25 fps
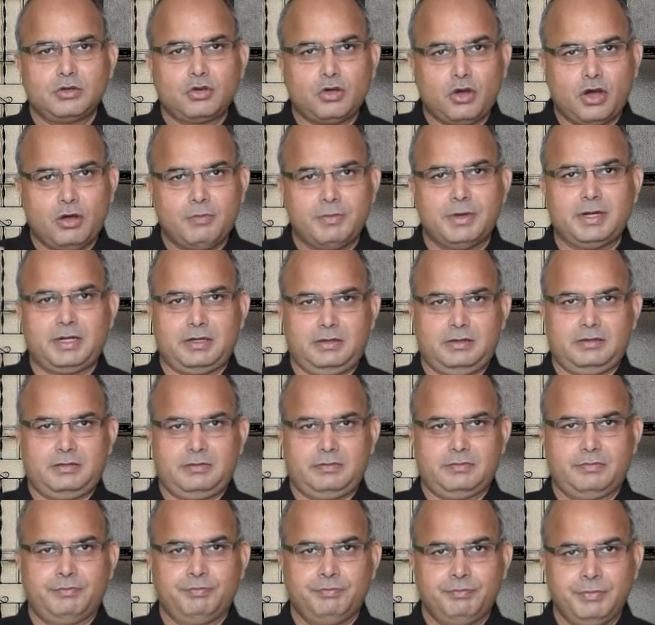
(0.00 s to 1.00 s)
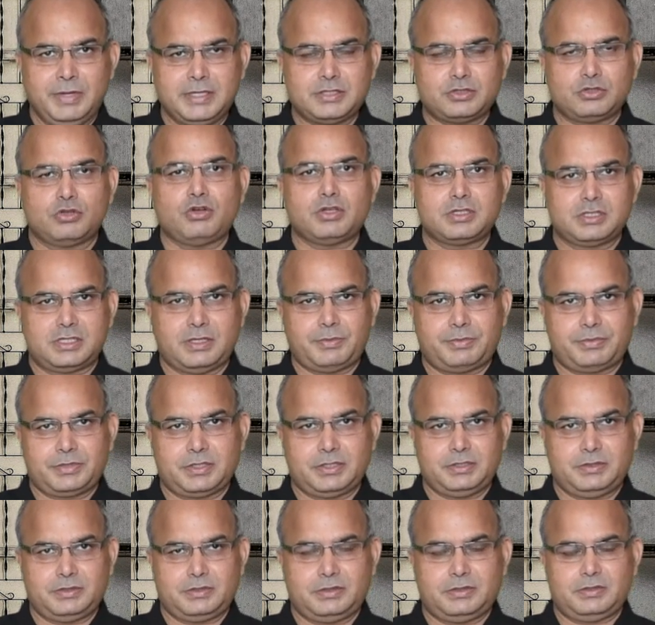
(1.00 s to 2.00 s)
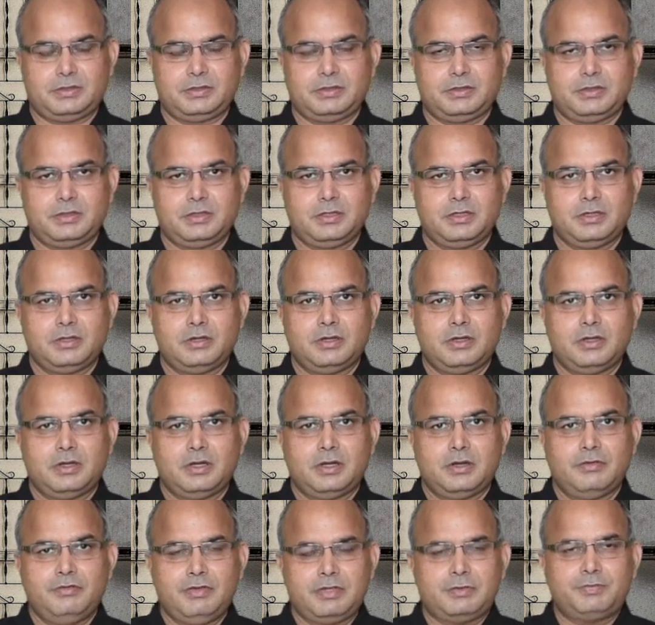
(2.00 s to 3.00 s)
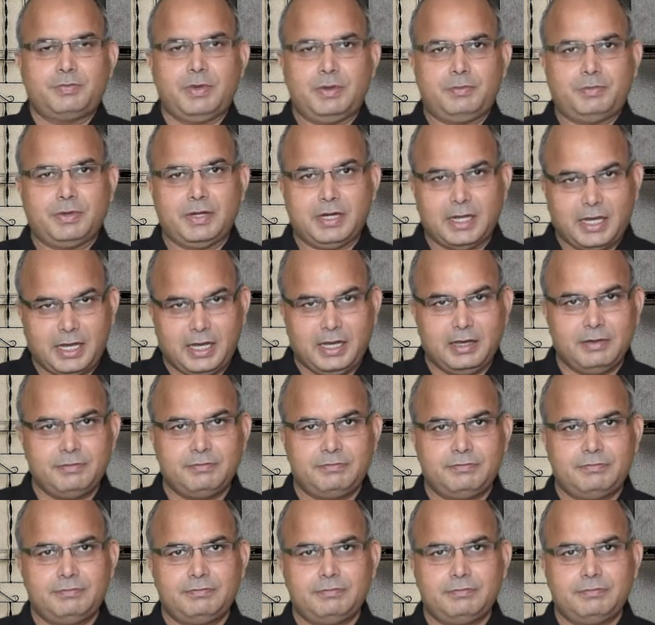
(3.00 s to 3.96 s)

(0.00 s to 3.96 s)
common misconceptions which people have